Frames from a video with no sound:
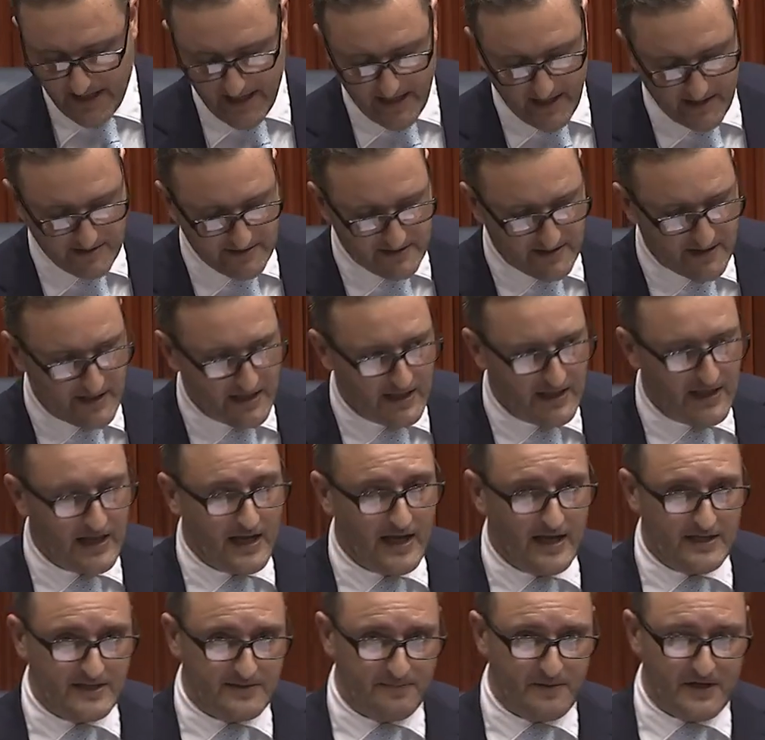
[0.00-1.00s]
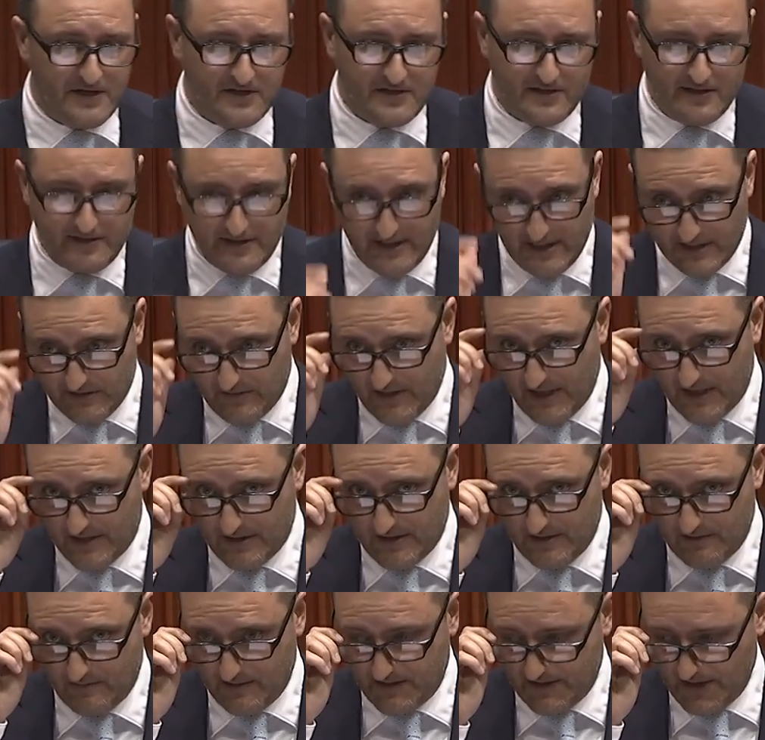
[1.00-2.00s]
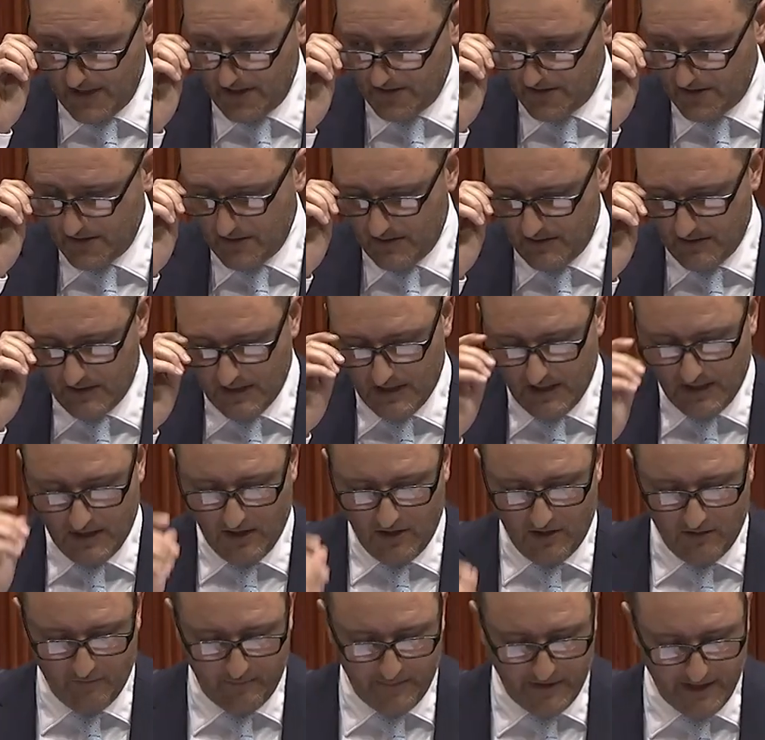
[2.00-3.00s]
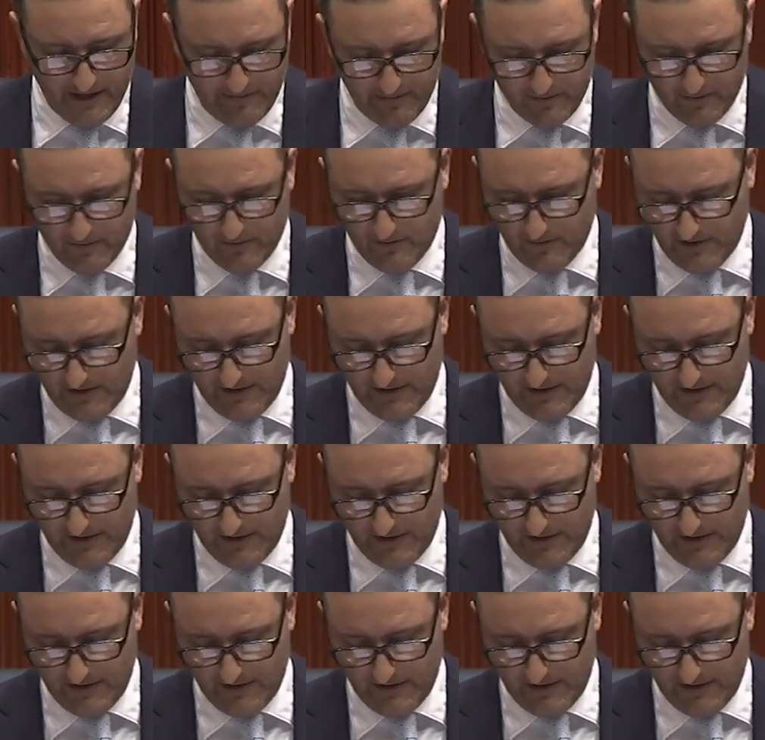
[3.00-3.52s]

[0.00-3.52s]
towns, and especially the attraction and retention of people